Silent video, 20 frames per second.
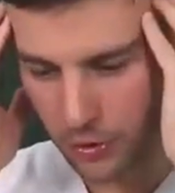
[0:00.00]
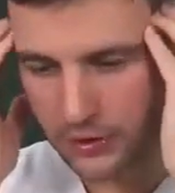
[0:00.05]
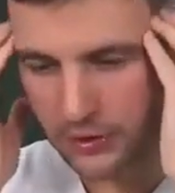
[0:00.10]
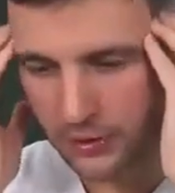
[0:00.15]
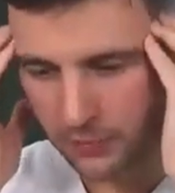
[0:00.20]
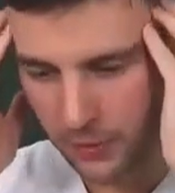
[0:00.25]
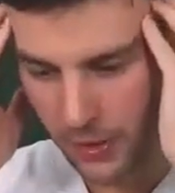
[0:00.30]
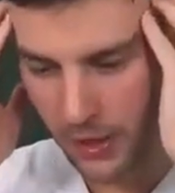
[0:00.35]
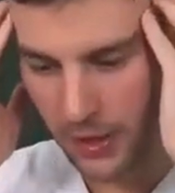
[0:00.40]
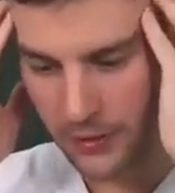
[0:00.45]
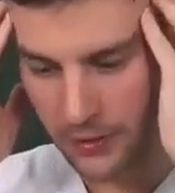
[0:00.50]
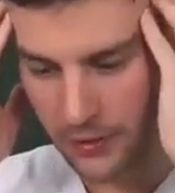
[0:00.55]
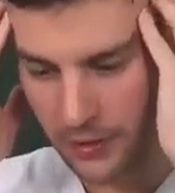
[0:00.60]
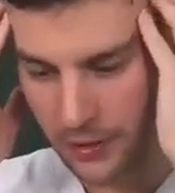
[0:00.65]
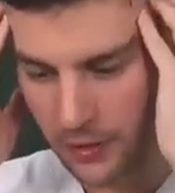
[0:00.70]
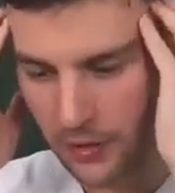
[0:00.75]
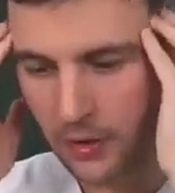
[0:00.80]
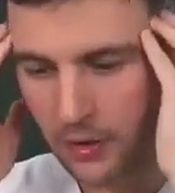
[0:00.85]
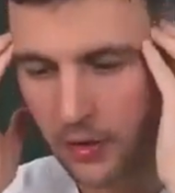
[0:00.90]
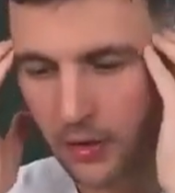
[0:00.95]
You can simply
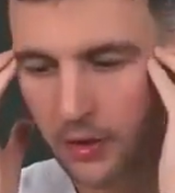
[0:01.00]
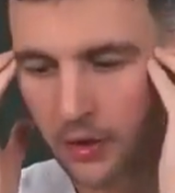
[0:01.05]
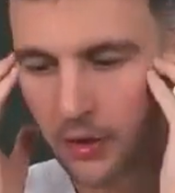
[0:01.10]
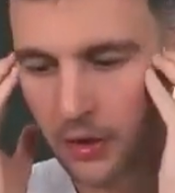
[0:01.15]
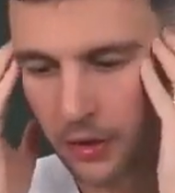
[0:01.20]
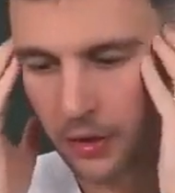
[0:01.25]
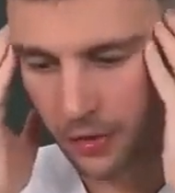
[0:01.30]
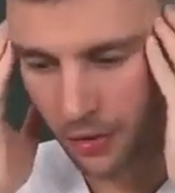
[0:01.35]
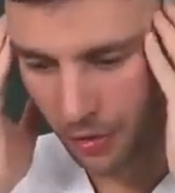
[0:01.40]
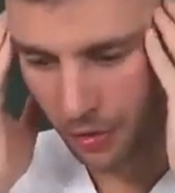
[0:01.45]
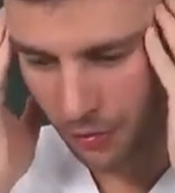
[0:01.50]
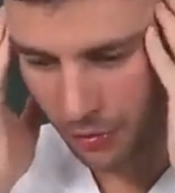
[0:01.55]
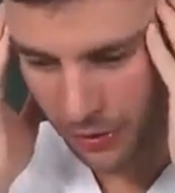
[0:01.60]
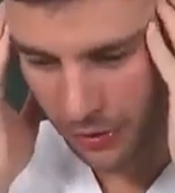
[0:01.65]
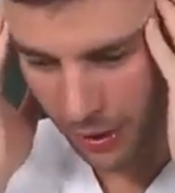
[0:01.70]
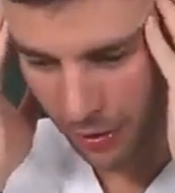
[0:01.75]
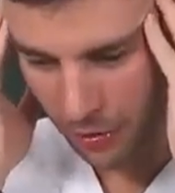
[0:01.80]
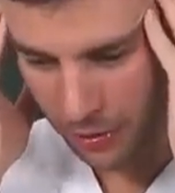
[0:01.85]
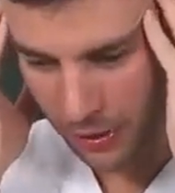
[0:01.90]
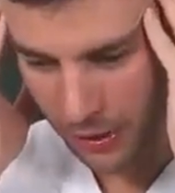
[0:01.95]
take it like this and stretch
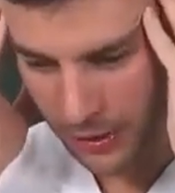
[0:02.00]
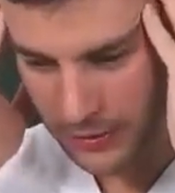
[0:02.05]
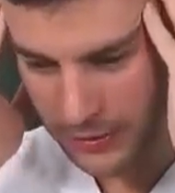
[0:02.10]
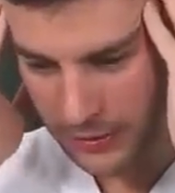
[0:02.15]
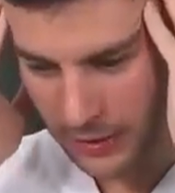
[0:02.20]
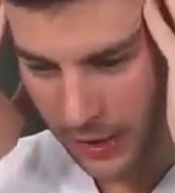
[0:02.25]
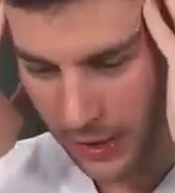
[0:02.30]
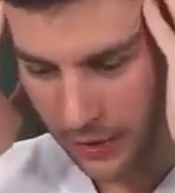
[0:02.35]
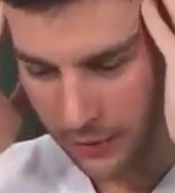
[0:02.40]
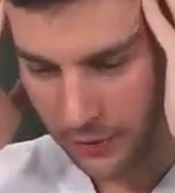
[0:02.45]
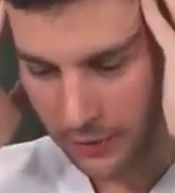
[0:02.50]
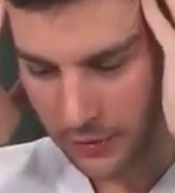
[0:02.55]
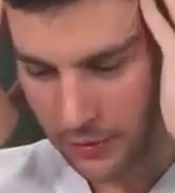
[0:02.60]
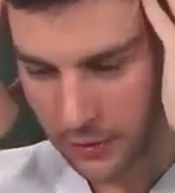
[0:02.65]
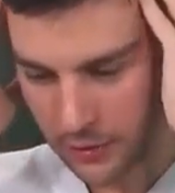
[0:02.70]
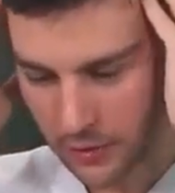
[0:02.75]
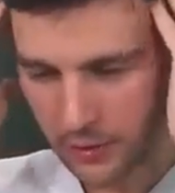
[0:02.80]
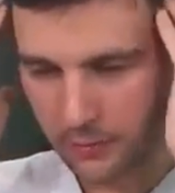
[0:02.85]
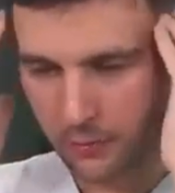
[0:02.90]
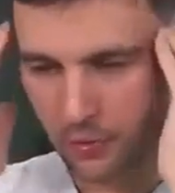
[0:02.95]
it. Just take it
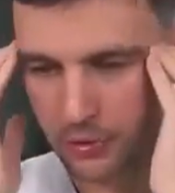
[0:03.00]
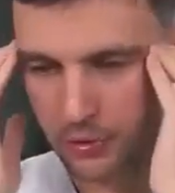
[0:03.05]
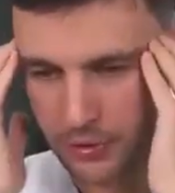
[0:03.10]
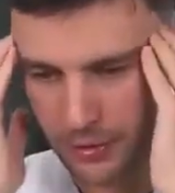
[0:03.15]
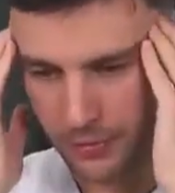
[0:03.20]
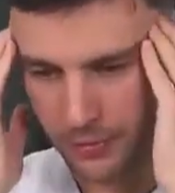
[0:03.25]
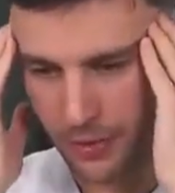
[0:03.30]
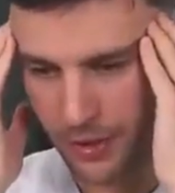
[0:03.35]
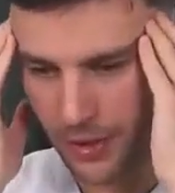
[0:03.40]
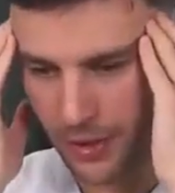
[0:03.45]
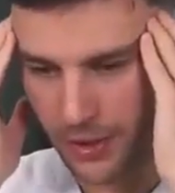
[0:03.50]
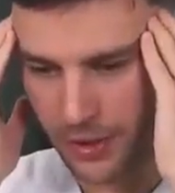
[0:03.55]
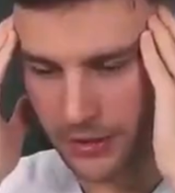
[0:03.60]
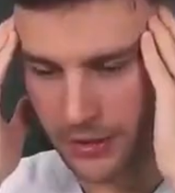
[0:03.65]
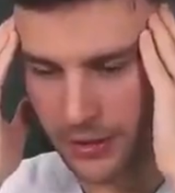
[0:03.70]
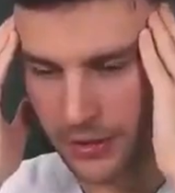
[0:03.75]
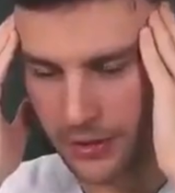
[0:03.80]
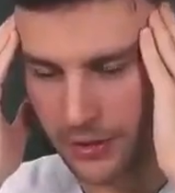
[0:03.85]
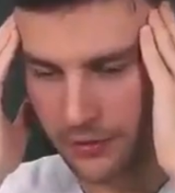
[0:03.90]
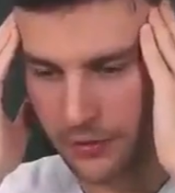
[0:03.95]
and stretch it out.
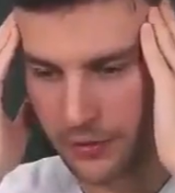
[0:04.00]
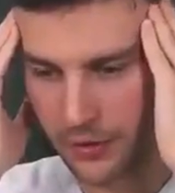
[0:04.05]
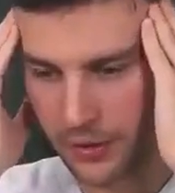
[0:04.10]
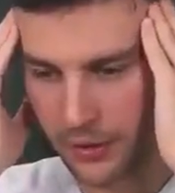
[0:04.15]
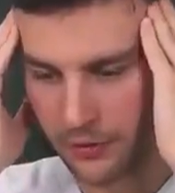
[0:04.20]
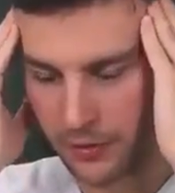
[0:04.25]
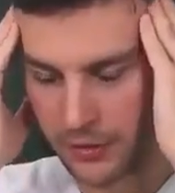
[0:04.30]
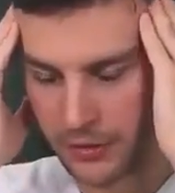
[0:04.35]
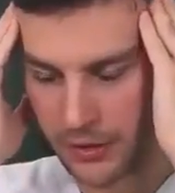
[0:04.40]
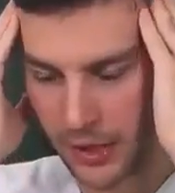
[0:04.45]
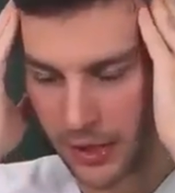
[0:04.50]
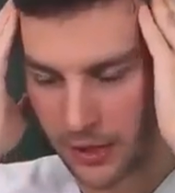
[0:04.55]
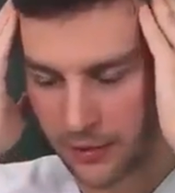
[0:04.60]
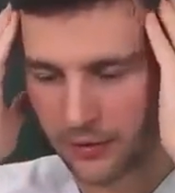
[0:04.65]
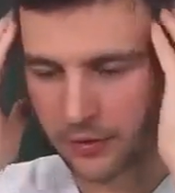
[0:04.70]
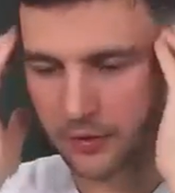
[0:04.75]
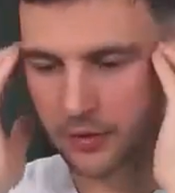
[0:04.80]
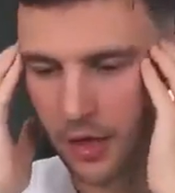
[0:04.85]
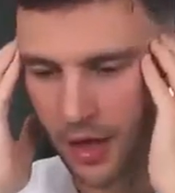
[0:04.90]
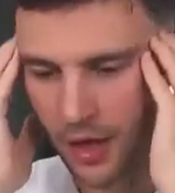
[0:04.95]
And while
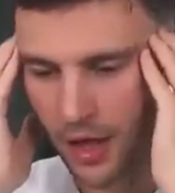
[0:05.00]
doing